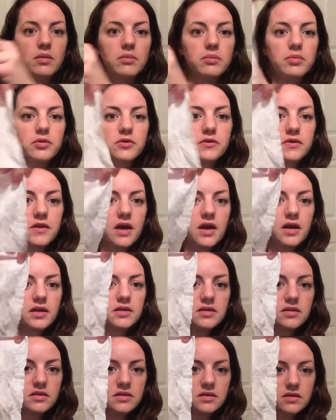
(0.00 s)
Both
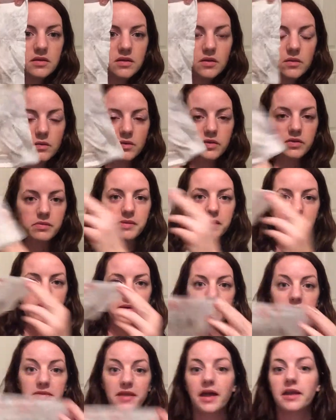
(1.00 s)
sides with the
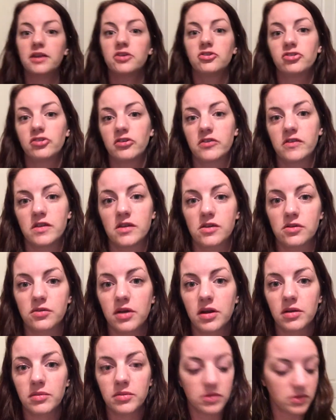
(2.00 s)
makeup. That is just
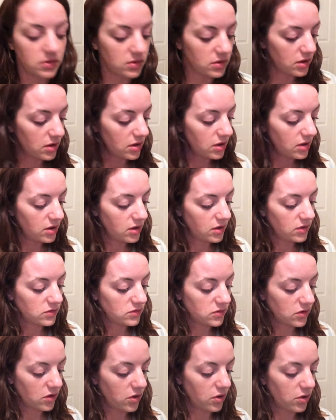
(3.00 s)
incredible.
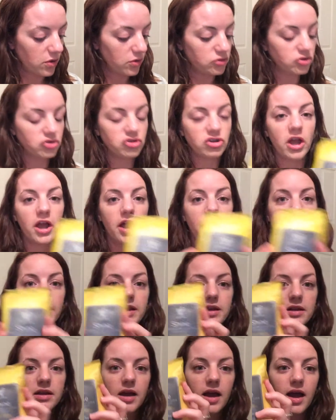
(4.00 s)
So
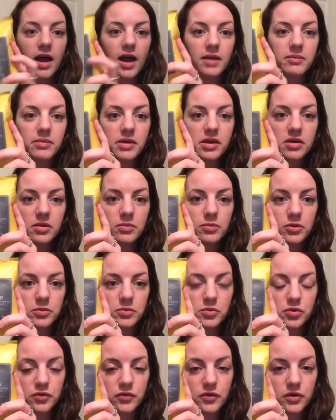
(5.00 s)
Shine Eye Makeup
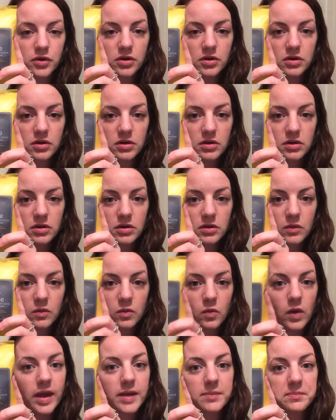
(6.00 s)
Remover
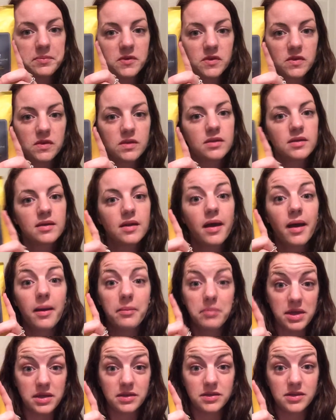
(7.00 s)
wipes,
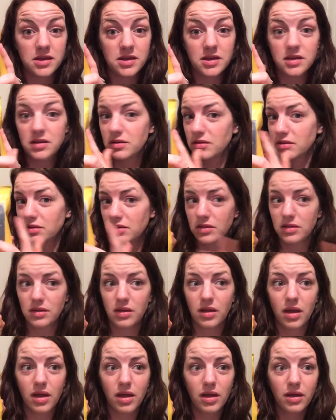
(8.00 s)
amazing.
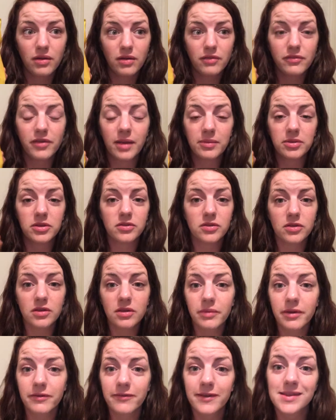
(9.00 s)
Fabulous. Look at
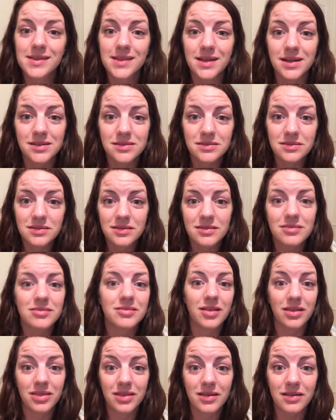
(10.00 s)
my face now. There's
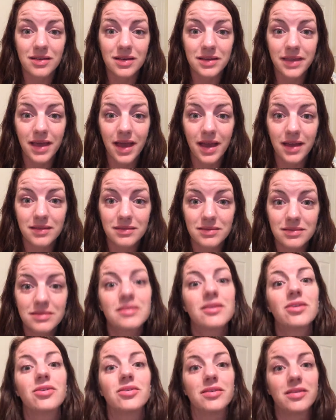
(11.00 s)
nothing on that.
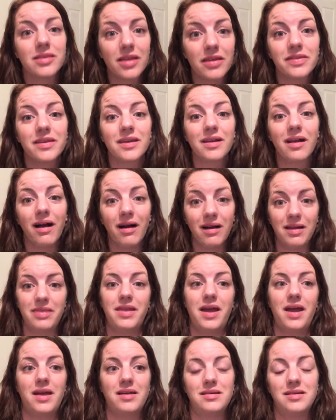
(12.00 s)
There is nothing on
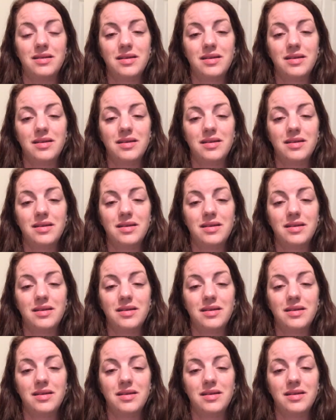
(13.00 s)
that.